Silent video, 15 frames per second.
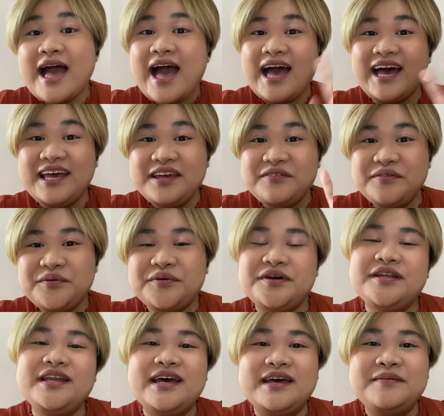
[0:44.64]
Hi
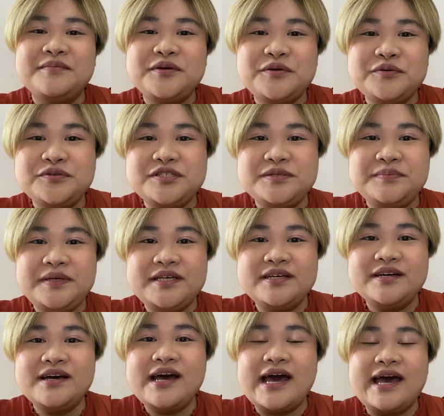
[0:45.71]
everyone, I'm Coach Mika.